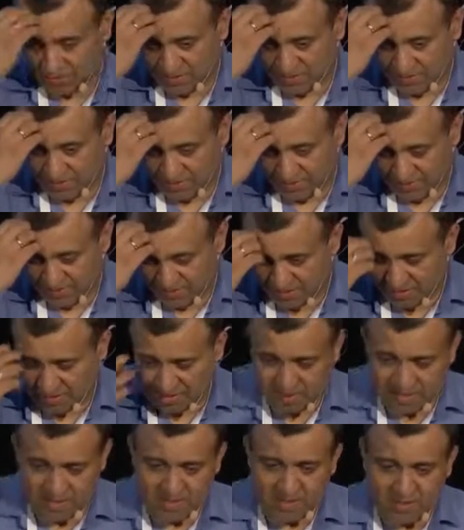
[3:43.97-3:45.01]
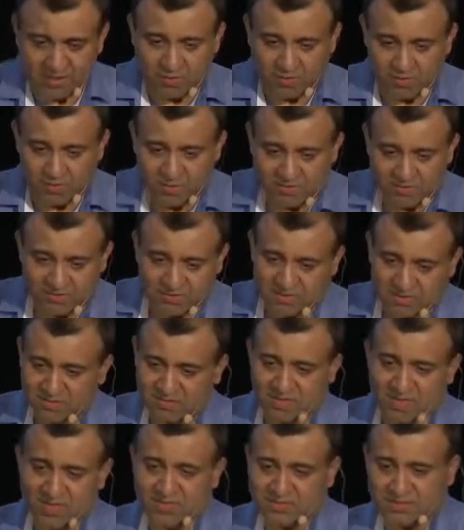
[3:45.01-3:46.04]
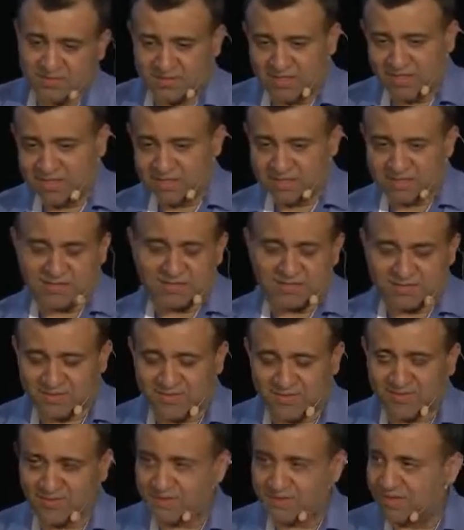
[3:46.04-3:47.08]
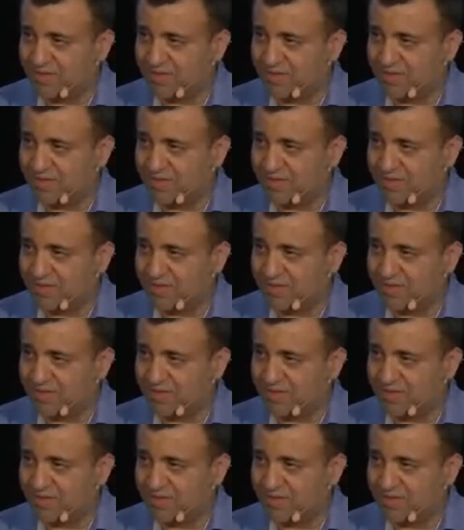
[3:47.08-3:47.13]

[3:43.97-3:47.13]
And kind of what serverless does is,